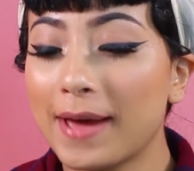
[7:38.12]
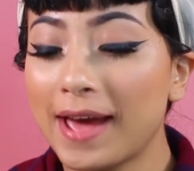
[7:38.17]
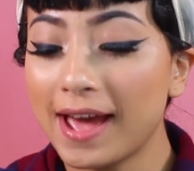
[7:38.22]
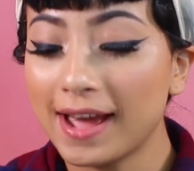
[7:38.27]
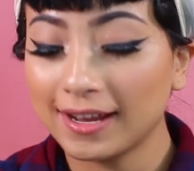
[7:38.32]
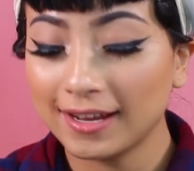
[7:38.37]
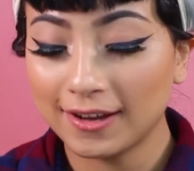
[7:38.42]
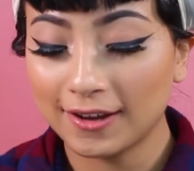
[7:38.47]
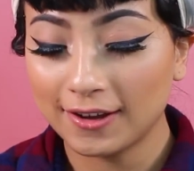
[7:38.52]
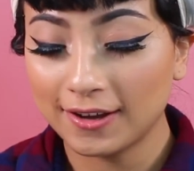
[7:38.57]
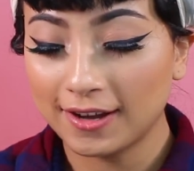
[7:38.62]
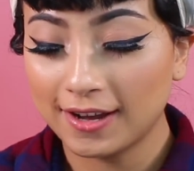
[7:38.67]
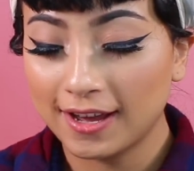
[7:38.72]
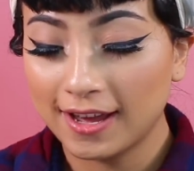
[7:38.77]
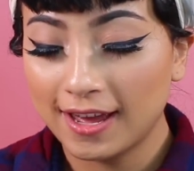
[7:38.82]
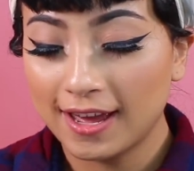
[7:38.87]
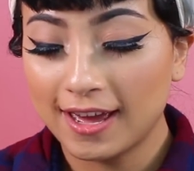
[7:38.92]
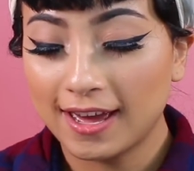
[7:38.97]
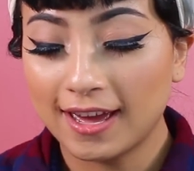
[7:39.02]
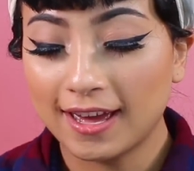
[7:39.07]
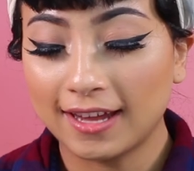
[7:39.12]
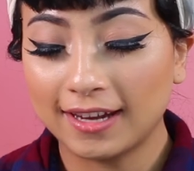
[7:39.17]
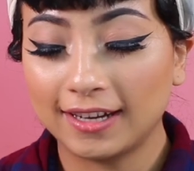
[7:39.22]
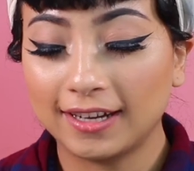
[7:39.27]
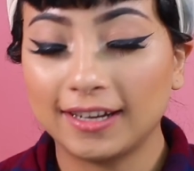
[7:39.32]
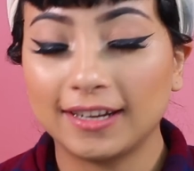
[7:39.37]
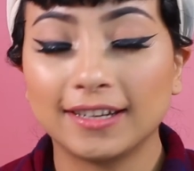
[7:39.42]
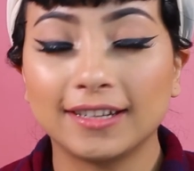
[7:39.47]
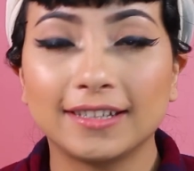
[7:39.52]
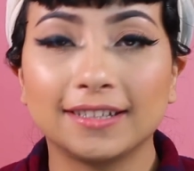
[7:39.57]
back, and
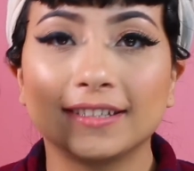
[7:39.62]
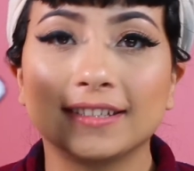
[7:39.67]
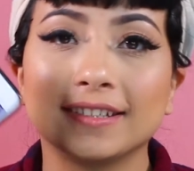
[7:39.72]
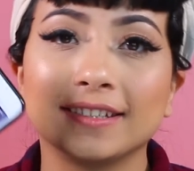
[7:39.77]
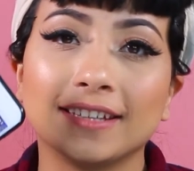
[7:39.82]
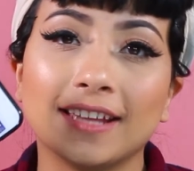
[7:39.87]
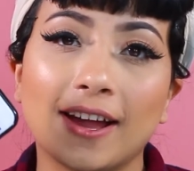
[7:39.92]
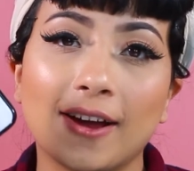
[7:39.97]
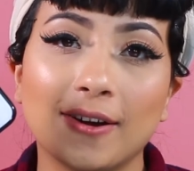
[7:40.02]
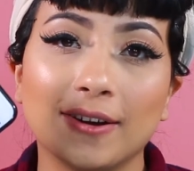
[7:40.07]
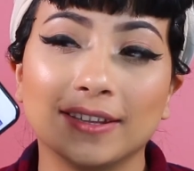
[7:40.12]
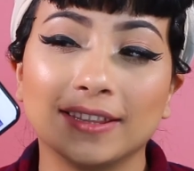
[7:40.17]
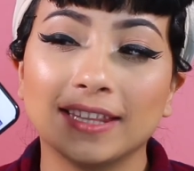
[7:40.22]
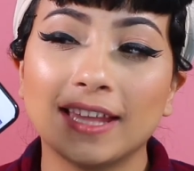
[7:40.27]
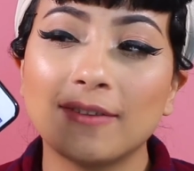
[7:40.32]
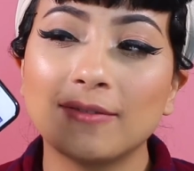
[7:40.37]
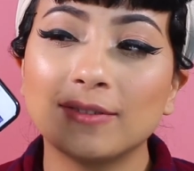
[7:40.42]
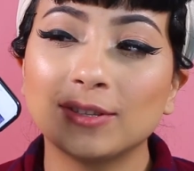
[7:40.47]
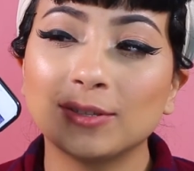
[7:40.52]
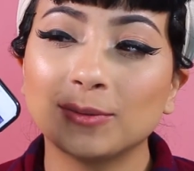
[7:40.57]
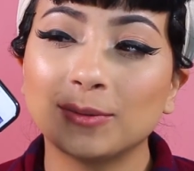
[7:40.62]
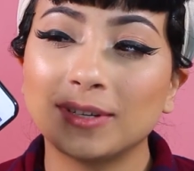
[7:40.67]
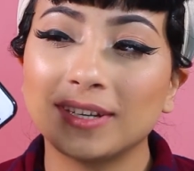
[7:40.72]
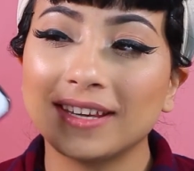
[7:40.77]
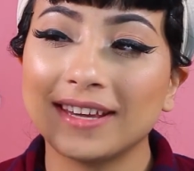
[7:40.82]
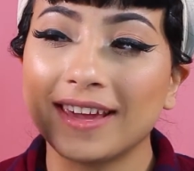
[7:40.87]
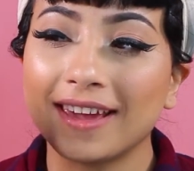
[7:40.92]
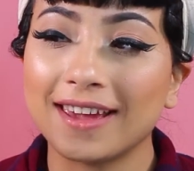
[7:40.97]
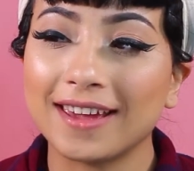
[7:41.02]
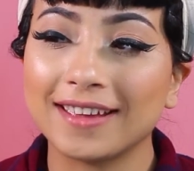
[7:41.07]
it is now
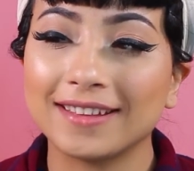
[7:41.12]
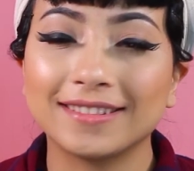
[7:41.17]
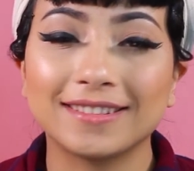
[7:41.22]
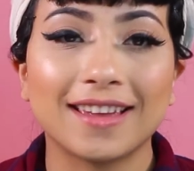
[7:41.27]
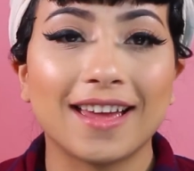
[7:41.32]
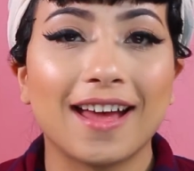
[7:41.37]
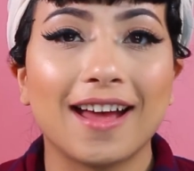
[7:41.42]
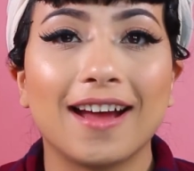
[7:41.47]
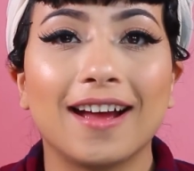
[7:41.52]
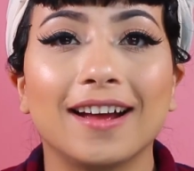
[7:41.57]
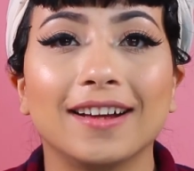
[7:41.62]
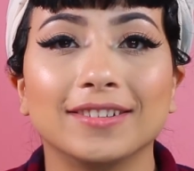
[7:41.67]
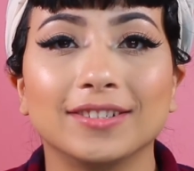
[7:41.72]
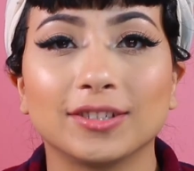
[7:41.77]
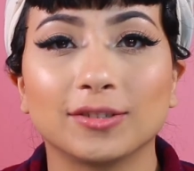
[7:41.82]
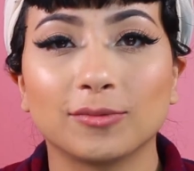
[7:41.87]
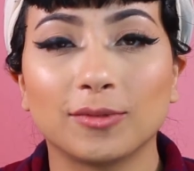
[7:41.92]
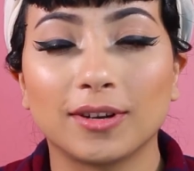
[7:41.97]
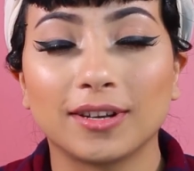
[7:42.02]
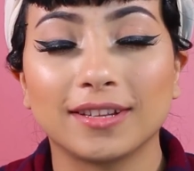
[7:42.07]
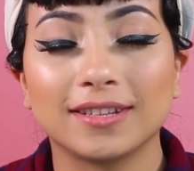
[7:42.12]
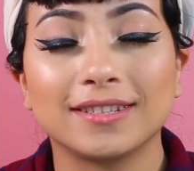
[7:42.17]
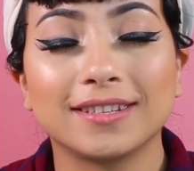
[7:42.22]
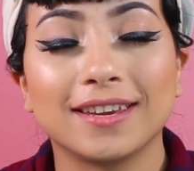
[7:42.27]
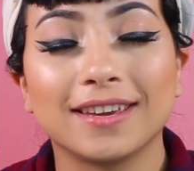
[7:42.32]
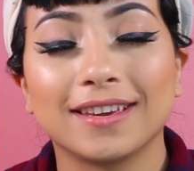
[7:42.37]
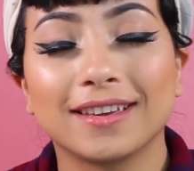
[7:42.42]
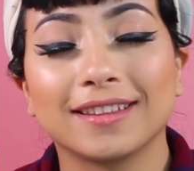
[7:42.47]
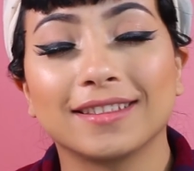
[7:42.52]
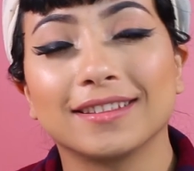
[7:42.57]
11:28. I just want to
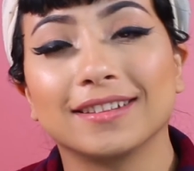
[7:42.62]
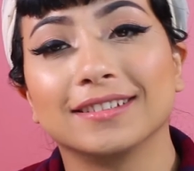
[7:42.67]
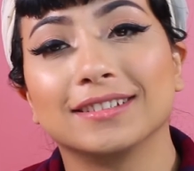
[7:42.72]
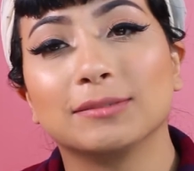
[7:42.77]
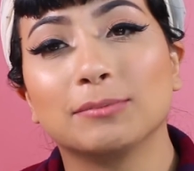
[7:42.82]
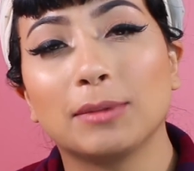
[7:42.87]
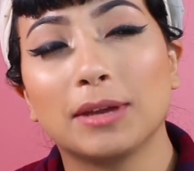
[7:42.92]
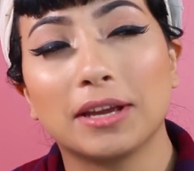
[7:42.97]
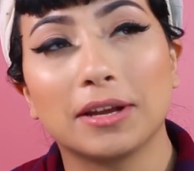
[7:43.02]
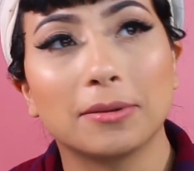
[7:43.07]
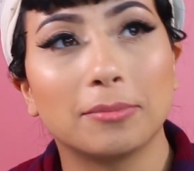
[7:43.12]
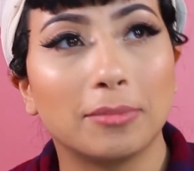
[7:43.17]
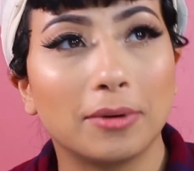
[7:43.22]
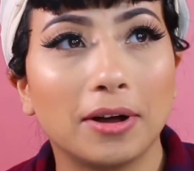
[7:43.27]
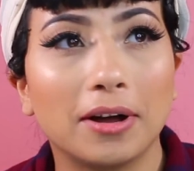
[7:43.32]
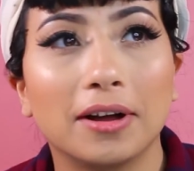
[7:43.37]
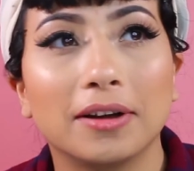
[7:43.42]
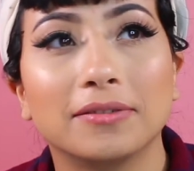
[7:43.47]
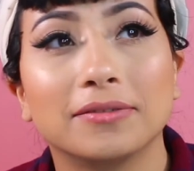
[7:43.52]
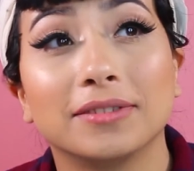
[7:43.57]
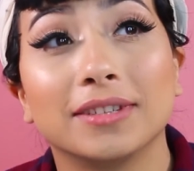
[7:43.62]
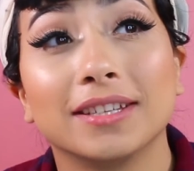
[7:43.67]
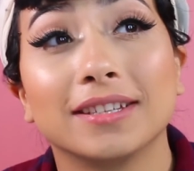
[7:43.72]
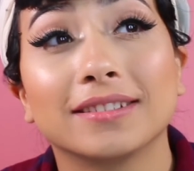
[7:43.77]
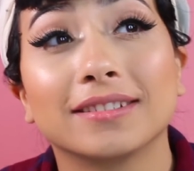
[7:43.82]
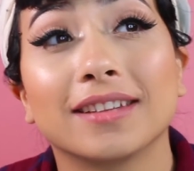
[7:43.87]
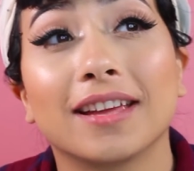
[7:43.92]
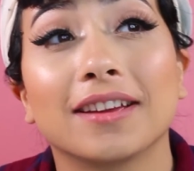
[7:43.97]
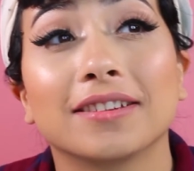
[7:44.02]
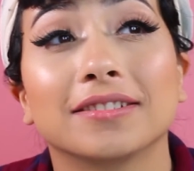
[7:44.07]
take this makeup off,
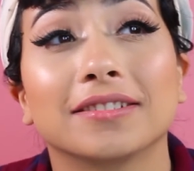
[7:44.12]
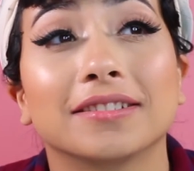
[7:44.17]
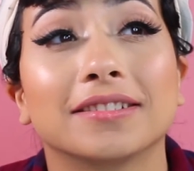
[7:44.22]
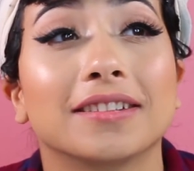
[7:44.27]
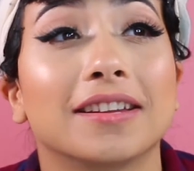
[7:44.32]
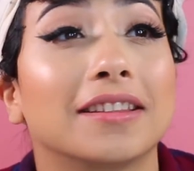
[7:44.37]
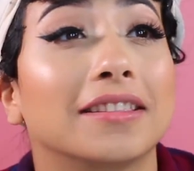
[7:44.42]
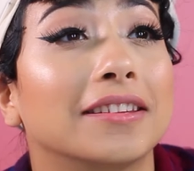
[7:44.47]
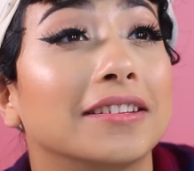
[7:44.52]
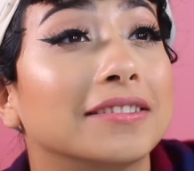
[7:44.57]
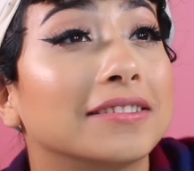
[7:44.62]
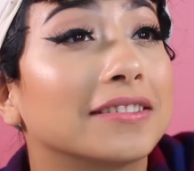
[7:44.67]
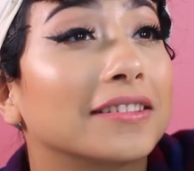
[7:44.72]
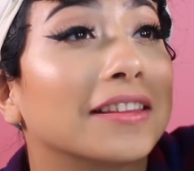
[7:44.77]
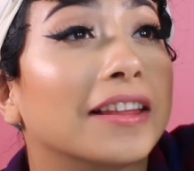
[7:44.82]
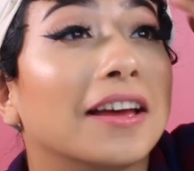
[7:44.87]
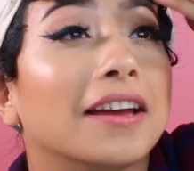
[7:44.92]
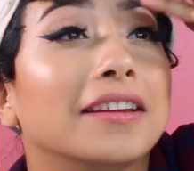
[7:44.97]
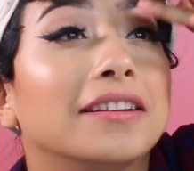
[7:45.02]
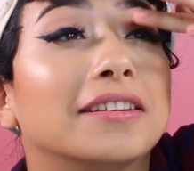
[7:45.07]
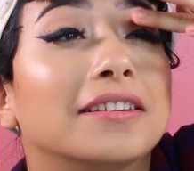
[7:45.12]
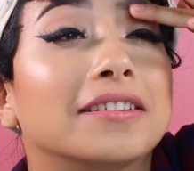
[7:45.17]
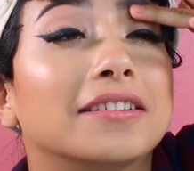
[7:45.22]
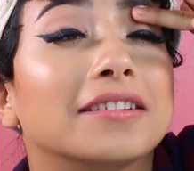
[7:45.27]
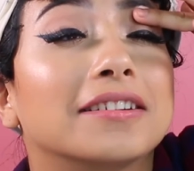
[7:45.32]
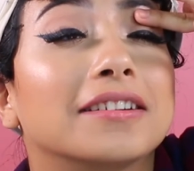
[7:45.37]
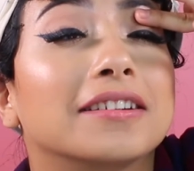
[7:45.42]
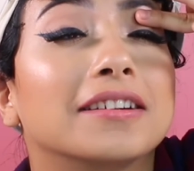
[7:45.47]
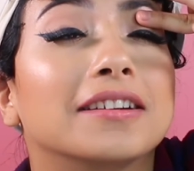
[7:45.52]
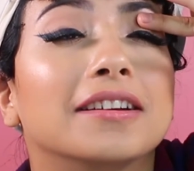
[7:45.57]
these lashes and this
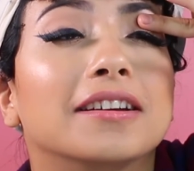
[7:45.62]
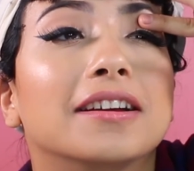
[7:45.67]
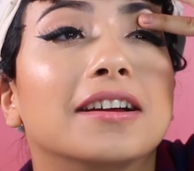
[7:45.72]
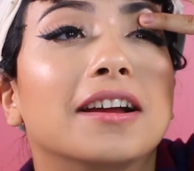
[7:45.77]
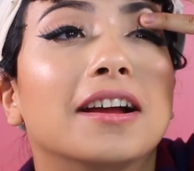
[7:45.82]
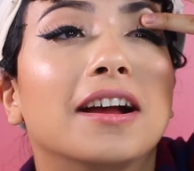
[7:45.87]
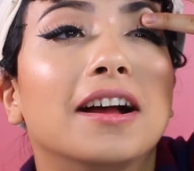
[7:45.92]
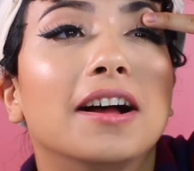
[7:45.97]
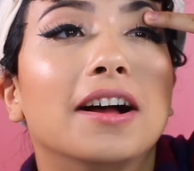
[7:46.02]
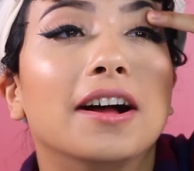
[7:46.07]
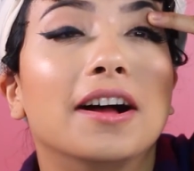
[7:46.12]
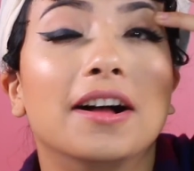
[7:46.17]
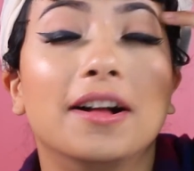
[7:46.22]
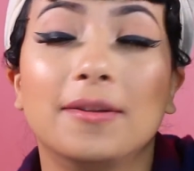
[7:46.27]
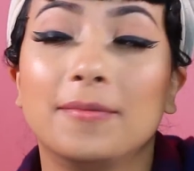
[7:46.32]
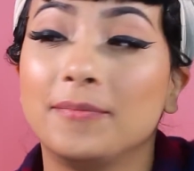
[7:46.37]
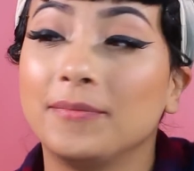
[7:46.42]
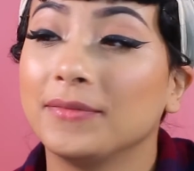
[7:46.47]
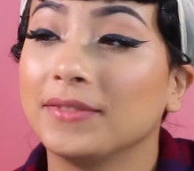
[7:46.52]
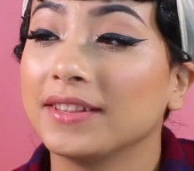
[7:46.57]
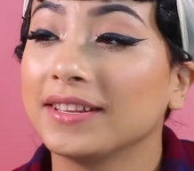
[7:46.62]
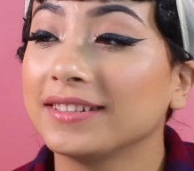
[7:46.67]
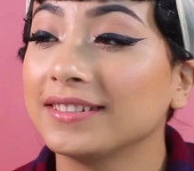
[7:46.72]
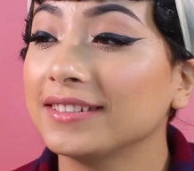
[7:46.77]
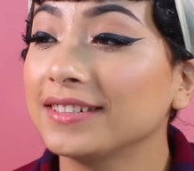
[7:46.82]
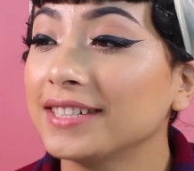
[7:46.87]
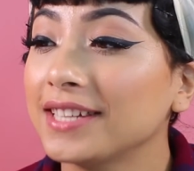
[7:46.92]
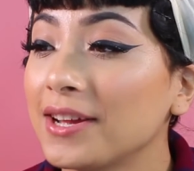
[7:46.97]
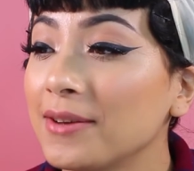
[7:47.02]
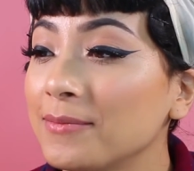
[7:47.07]
liner. This
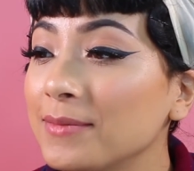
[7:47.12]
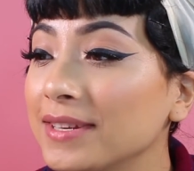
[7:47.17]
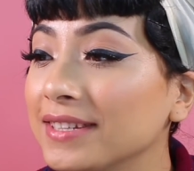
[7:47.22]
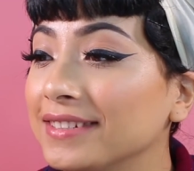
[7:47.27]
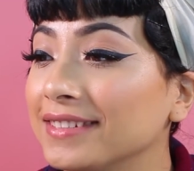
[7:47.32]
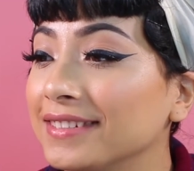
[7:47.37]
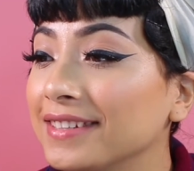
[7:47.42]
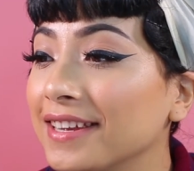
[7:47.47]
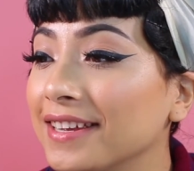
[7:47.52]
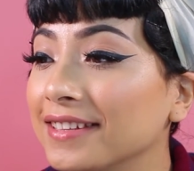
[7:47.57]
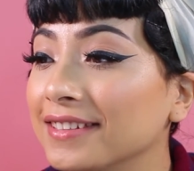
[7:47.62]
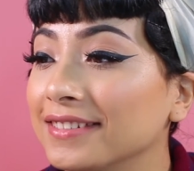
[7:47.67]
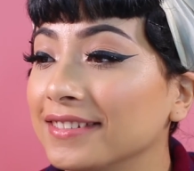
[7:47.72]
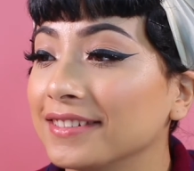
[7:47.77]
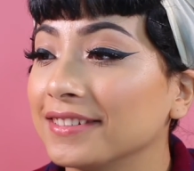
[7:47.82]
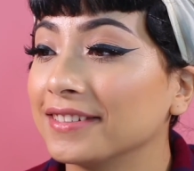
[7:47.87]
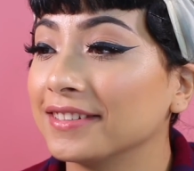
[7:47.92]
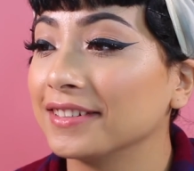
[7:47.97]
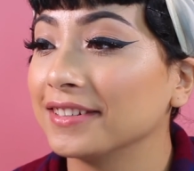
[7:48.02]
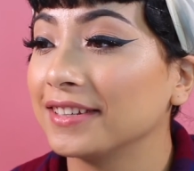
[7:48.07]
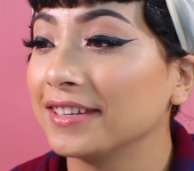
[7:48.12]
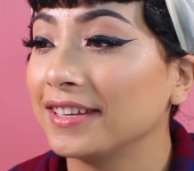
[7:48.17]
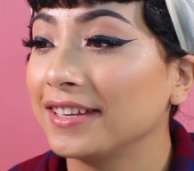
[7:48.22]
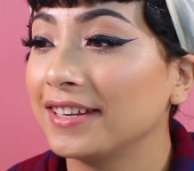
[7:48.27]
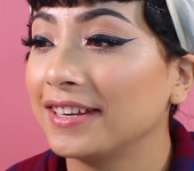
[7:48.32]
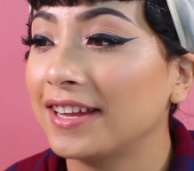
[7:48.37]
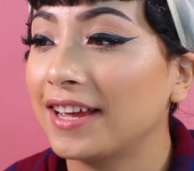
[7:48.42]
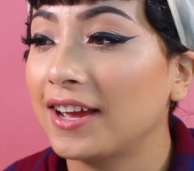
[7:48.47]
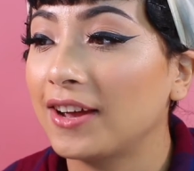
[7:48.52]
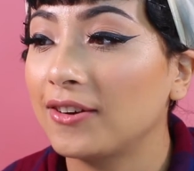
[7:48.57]
is how my skin's
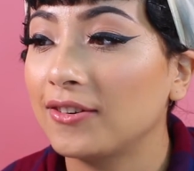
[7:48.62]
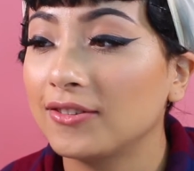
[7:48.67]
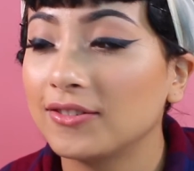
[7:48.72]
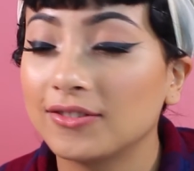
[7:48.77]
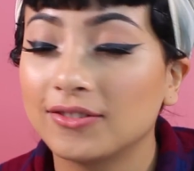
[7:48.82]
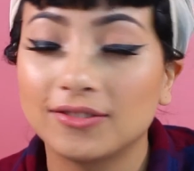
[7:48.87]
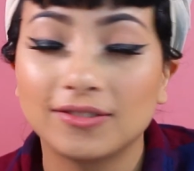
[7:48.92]
looking now.